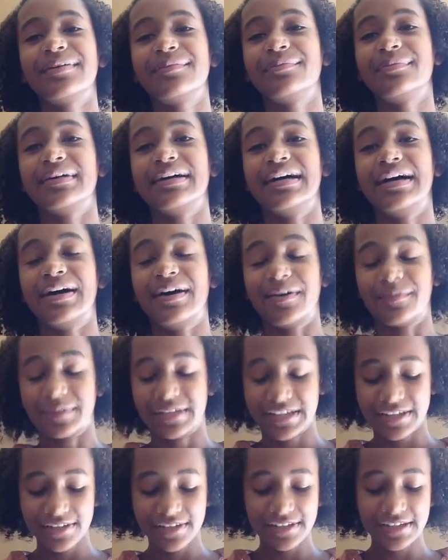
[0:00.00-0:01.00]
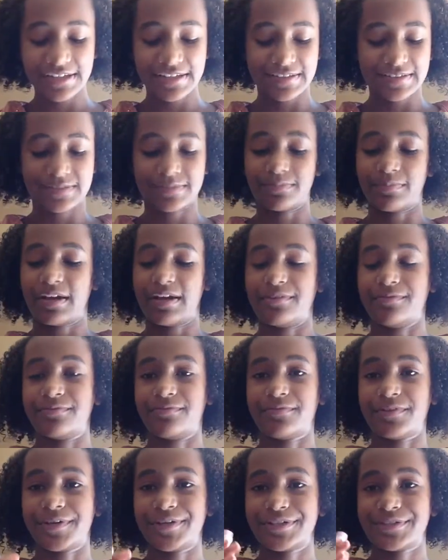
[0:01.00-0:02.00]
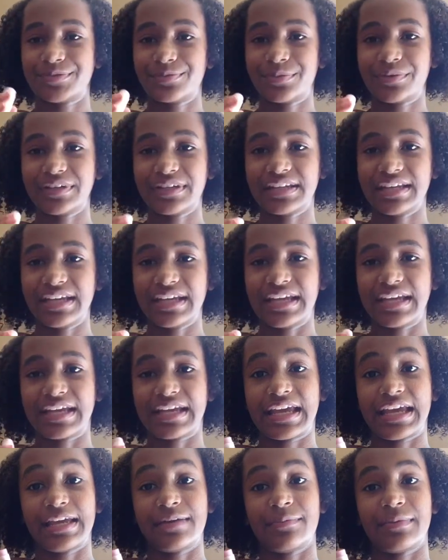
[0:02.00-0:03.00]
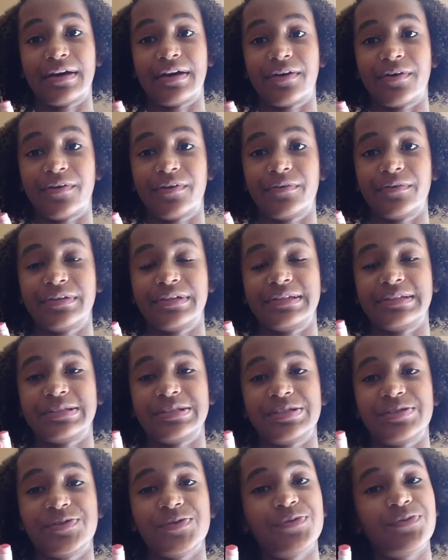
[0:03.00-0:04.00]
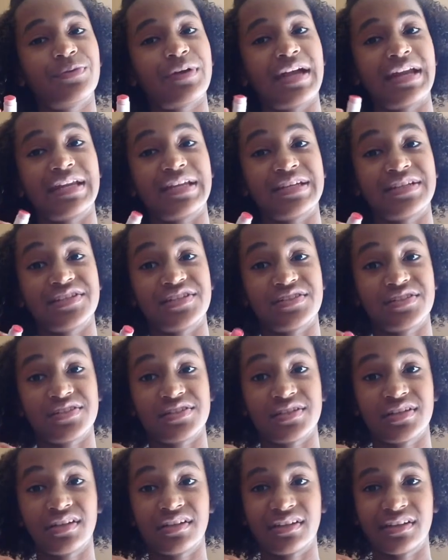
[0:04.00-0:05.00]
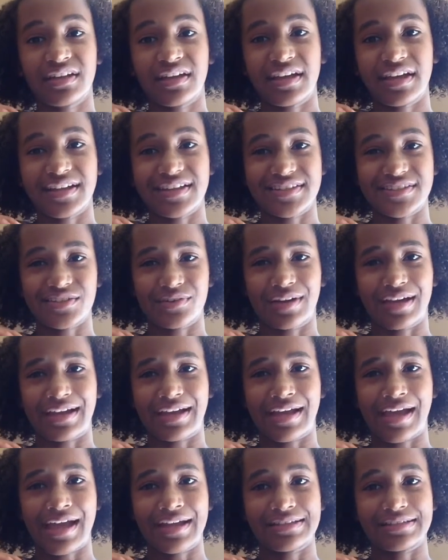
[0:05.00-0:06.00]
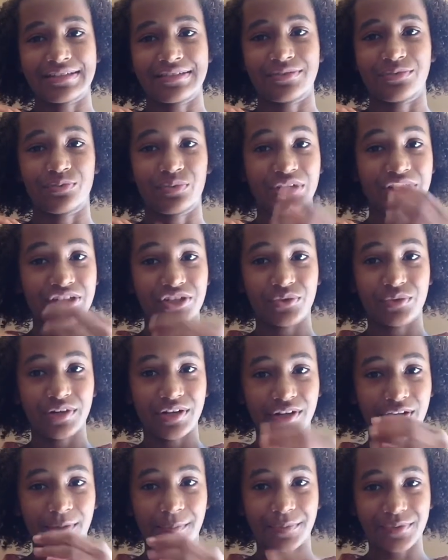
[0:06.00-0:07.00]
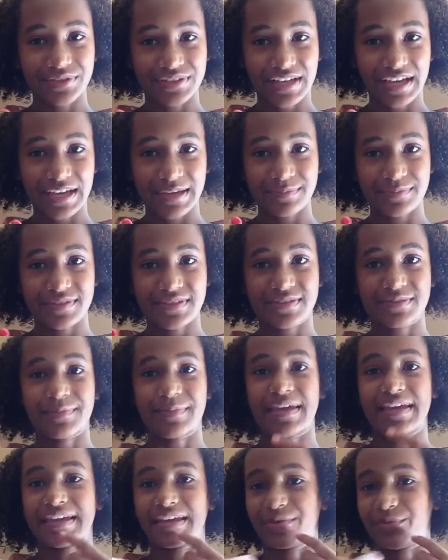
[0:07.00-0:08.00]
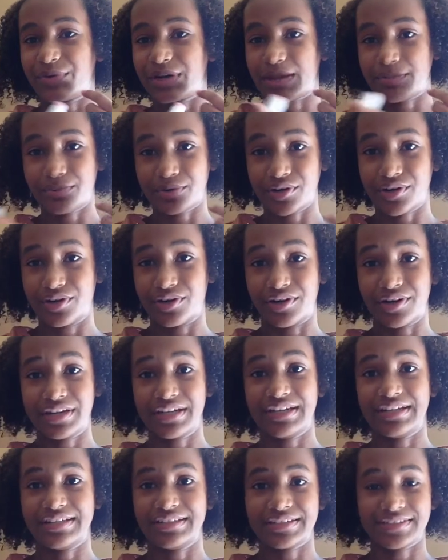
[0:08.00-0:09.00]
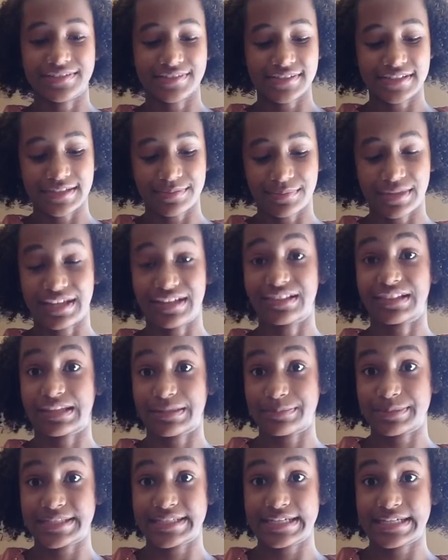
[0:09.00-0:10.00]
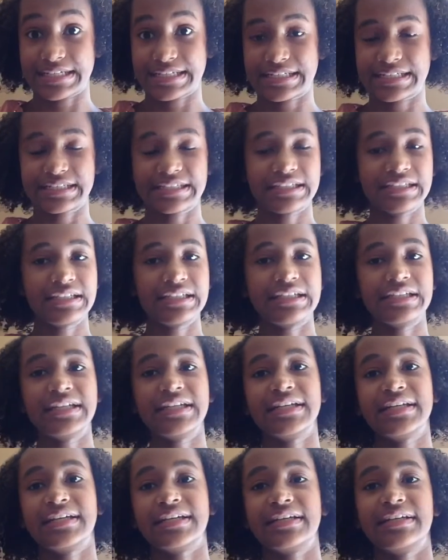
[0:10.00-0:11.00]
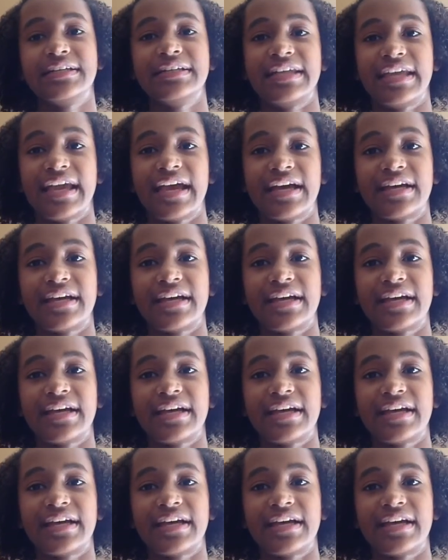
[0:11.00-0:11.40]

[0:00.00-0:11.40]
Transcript: But here is my first one. It came out too reddish, and so I had to redo it a couple times to make it, when I put it on, it doesn't seem like lipstick. Yeah,